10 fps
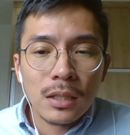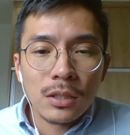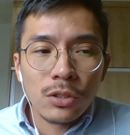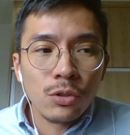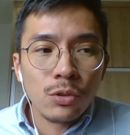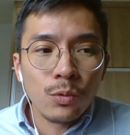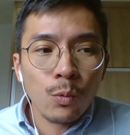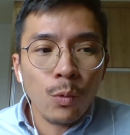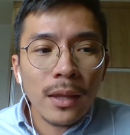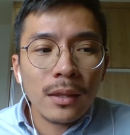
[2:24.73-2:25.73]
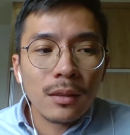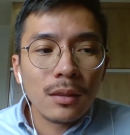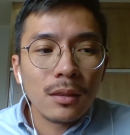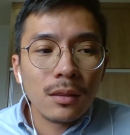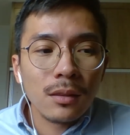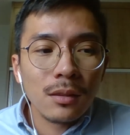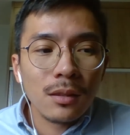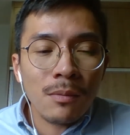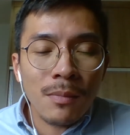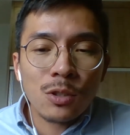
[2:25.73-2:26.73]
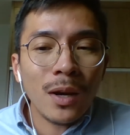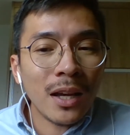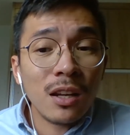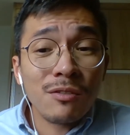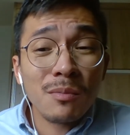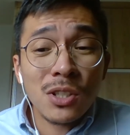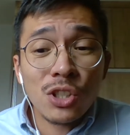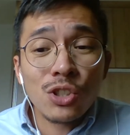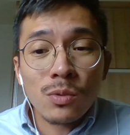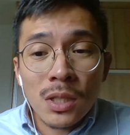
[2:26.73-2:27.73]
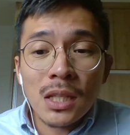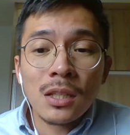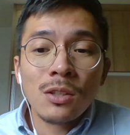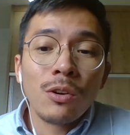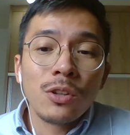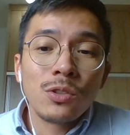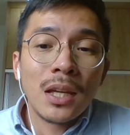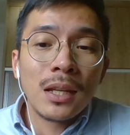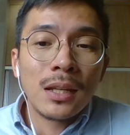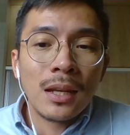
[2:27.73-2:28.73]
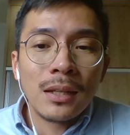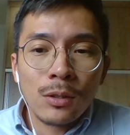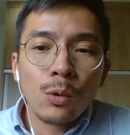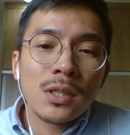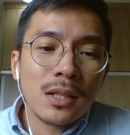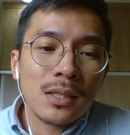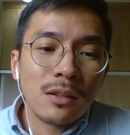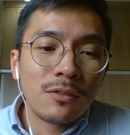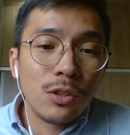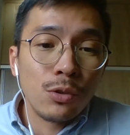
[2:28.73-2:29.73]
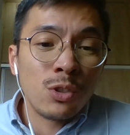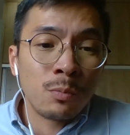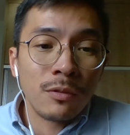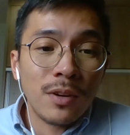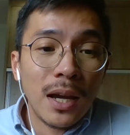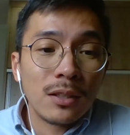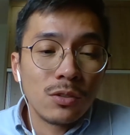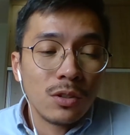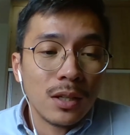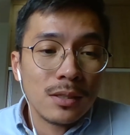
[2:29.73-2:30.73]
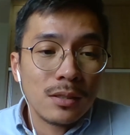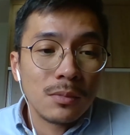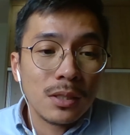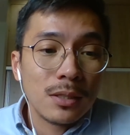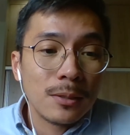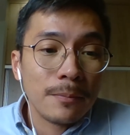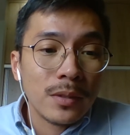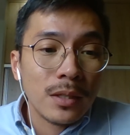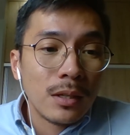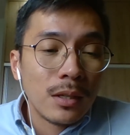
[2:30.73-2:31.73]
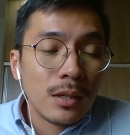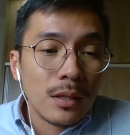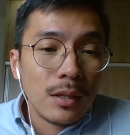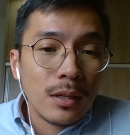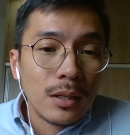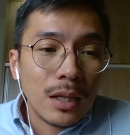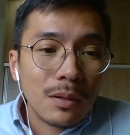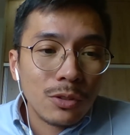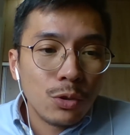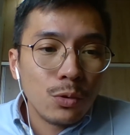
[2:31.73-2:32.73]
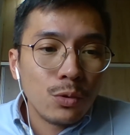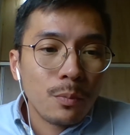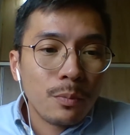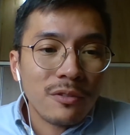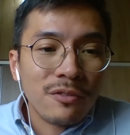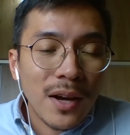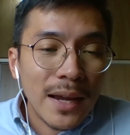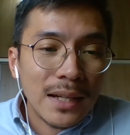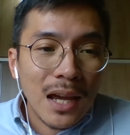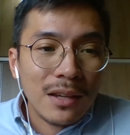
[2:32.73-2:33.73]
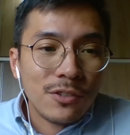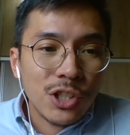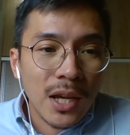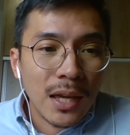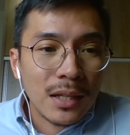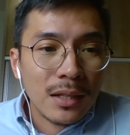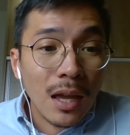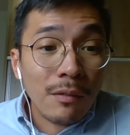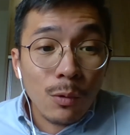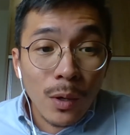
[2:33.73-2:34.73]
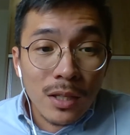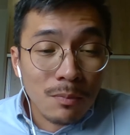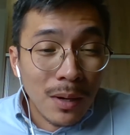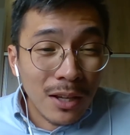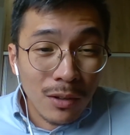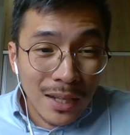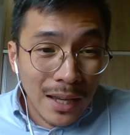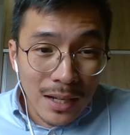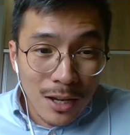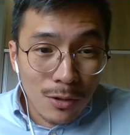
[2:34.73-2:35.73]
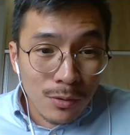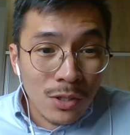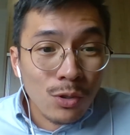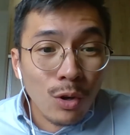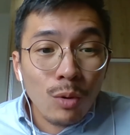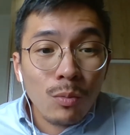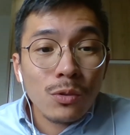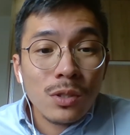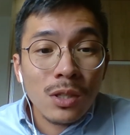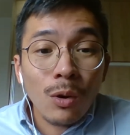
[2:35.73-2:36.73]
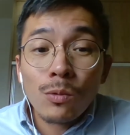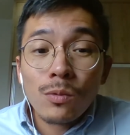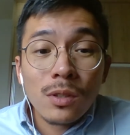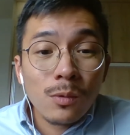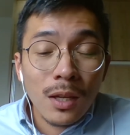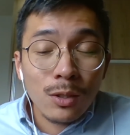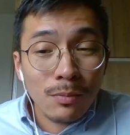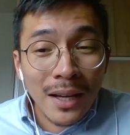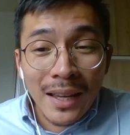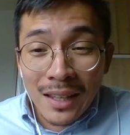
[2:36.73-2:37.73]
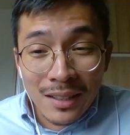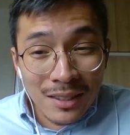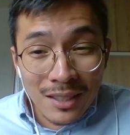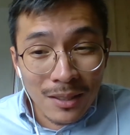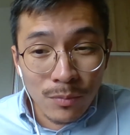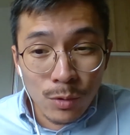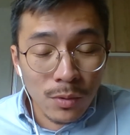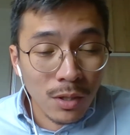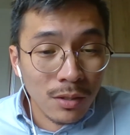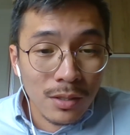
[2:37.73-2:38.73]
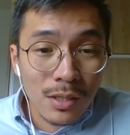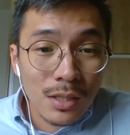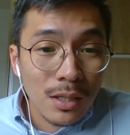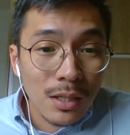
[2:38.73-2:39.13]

imagine what kind of information you need in order to get it, and those are the stuff that you should provide to your customers. Number 2, provide live chat. Everyone is buying online now. It's almost the only way to buy anything, to be honest.